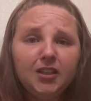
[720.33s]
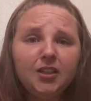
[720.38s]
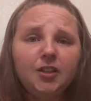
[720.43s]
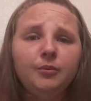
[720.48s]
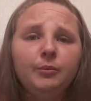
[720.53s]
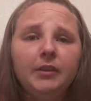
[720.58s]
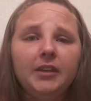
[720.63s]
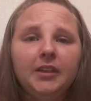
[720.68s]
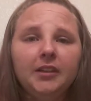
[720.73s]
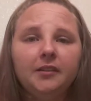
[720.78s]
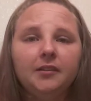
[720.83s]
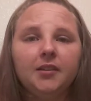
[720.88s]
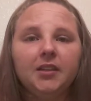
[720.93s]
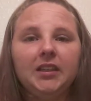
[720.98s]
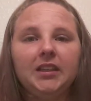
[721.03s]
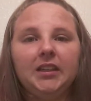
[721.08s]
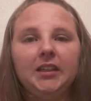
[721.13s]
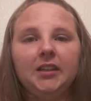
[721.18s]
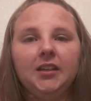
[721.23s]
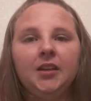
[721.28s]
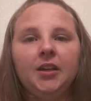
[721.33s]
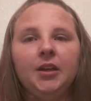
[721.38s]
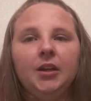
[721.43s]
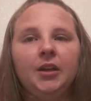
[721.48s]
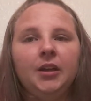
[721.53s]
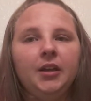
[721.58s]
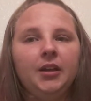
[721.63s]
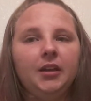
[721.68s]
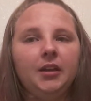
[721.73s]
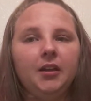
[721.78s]
immediately
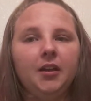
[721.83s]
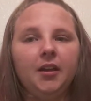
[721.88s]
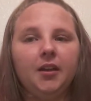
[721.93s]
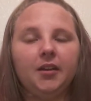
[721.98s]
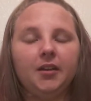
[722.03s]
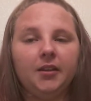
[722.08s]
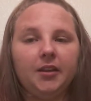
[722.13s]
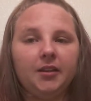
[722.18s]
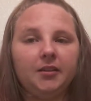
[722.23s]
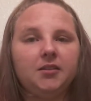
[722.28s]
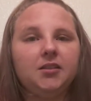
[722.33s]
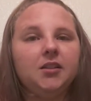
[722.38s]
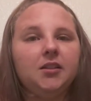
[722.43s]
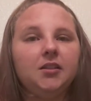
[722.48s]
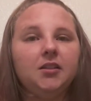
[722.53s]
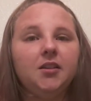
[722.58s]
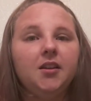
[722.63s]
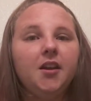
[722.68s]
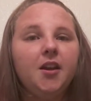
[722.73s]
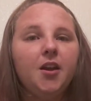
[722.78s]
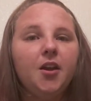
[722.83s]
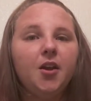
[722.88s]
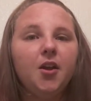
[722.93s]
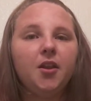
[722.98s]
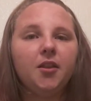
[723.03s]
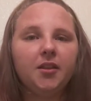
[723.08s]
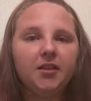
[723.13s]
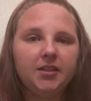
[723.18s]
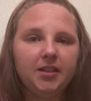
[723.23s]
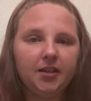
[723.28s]
they send
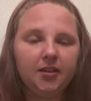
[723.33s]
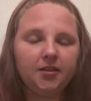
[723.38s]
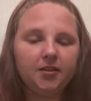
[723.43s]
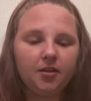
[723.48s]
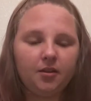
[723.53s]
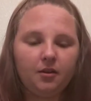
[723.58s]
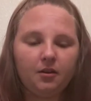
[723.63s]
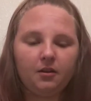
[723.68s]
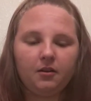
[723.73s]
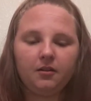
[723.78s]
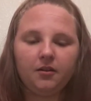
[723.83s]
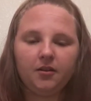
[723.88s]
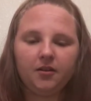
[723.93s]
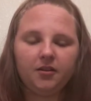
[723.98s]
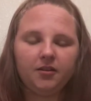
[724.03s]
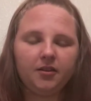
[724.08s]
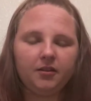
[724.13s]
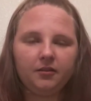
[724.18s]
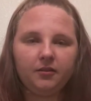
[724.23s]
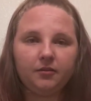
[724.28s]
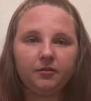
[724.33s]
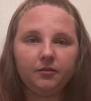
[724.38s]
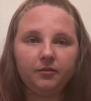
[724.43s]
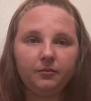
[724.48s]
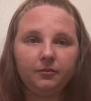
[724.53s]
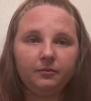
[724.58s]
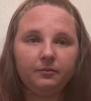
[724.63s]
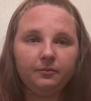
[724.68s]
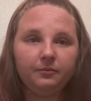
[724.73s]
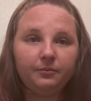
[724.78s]
the test off, or the
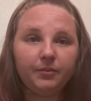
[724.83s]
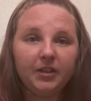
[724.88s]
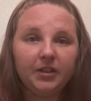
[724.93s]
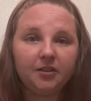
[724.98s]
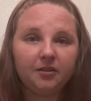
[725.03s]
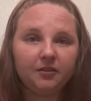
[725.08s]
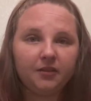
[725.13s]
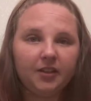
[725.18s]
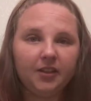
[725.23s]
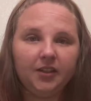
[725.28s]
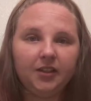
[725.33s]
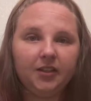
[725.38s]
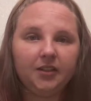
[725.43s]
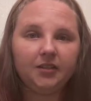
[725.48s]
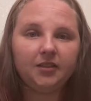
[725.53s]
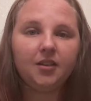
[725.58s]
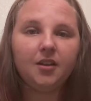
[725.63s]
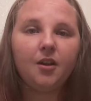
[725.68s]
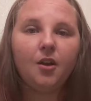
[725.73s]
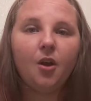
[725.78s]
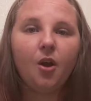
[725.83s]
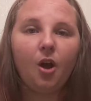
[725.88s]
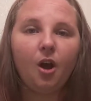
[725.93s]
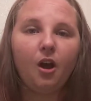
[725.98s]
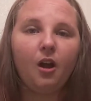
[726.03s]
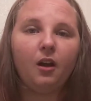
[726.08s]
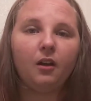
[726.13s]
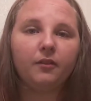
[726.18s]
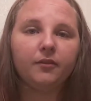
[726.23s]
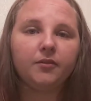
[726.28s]
little picture thingies,
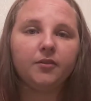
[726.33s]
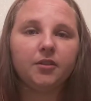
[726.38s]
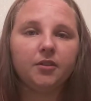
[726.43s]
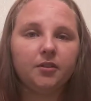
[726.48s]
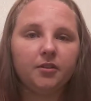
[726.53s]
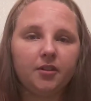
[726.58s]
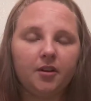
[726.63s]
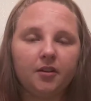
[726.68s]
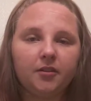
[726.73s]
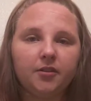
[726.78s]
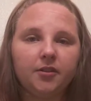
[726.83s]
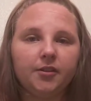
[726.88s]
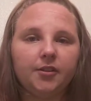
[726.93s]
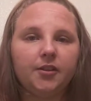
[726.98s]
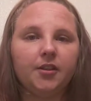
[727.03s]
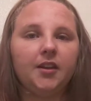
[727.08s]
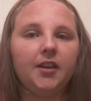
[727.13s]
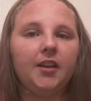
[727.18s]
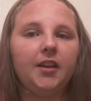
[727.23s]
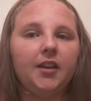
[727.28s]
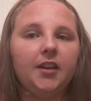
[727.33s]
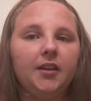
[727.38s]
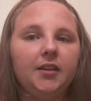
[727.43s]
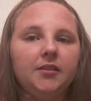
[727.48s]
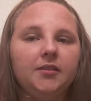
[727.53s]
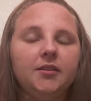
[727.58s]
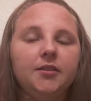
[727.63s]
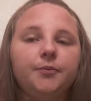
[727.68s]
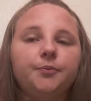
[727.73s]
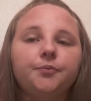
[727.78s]
off to the doctor,
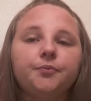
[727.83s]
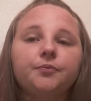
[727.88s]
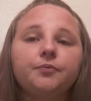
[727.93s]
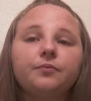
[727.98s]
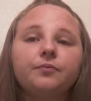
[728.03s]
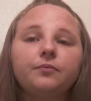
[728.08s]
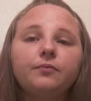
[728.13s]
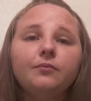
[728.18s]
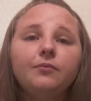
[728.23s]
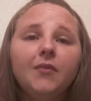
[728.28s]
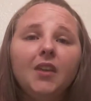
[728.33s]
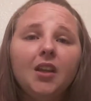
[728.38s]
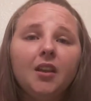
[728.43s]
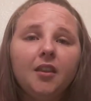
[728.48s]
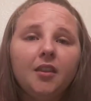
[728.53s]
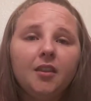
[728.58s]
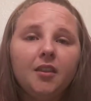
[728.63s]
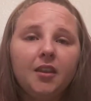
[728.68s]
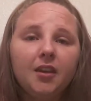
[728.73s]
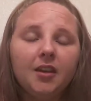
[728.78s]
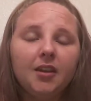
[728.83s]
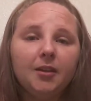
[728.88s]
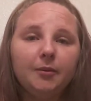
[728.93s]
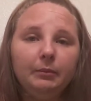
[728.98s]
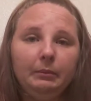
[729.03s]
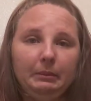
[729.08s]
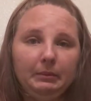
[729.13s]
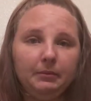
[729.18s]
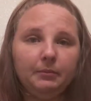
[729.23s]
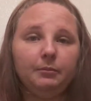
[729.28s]
and they
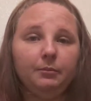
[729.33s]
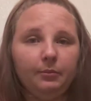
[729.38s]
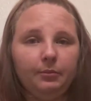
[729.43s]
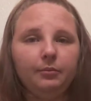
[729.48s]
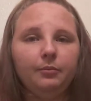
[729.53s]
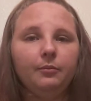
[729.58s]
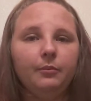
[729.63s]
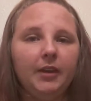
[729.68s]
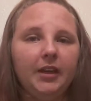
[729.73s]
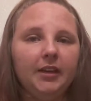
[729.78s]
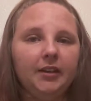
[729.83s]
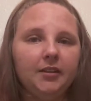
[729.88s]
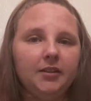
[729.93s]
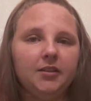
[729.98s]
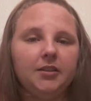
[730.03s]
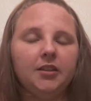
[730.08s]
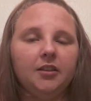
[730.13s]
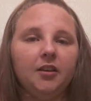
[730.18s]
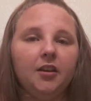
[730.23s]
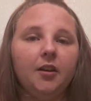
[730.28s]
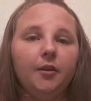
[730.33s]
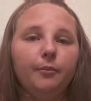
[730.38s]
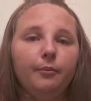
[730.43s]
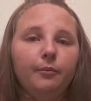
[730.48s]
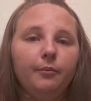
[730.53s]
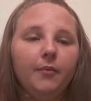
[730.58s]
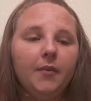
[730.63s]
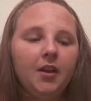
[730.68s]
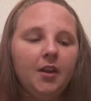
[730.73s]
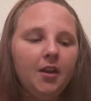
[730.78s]
made us
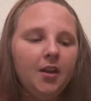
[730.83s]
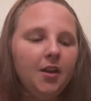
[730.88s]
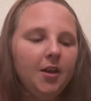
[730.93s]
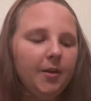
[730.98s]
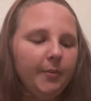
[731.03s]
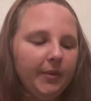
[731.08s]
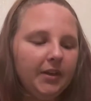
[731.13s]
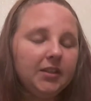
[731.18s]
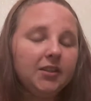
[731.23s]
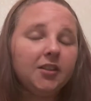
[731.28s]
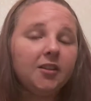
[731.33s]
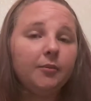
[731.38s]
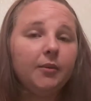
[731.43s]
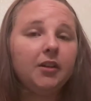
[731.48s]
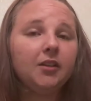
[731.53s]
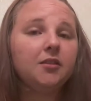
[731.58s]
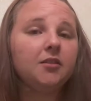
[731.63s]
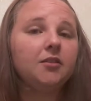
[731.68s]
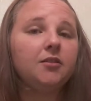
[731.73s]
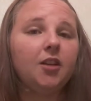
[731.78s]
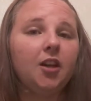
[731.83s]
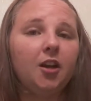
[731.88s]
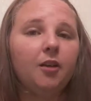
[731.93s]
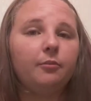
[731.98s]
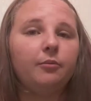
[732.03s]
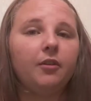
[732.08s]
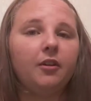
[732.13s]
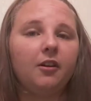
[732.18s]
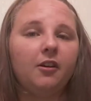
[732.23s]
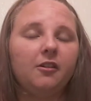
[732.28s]
basically made us the
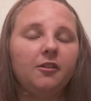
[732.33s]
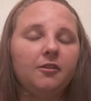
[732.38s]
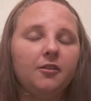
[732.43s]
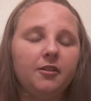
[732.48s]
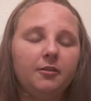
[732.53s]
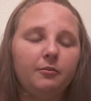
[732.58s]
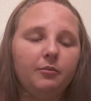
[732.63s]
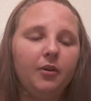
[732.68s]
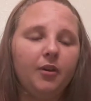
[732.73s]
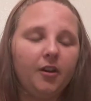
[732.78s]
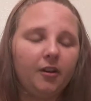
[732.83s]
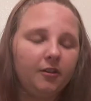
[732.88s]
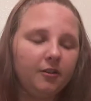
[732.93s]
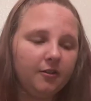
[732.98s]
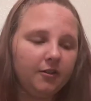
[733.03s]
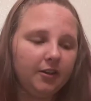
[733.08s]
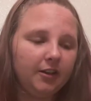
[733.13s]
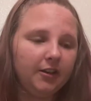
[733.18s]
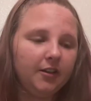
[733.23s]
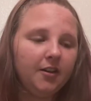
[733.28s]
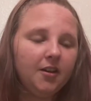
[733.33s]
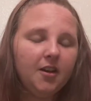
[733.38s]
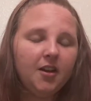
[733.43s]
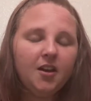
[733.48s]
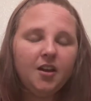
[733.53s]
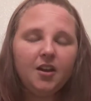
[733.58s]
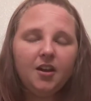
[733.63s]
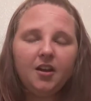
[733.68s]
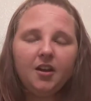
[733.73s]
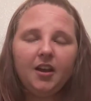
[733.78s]
top priority.
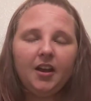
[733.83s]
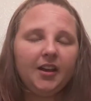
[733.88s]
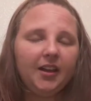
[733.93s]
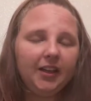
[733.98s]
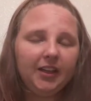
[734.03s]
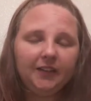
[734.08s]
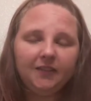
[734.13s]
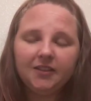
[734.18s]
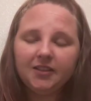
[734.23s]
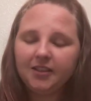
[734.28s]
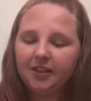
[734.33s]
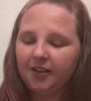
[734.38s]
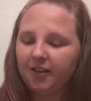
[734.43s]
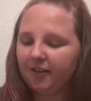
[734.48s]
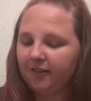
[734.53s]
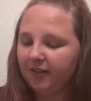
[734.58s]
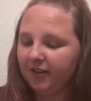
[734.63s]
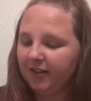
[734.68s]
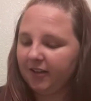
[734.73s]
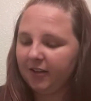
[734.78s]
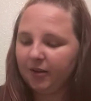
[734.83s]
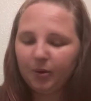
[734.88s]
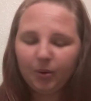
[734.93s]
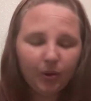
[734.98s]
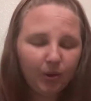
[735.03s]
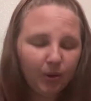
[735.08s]
I can't even say that right.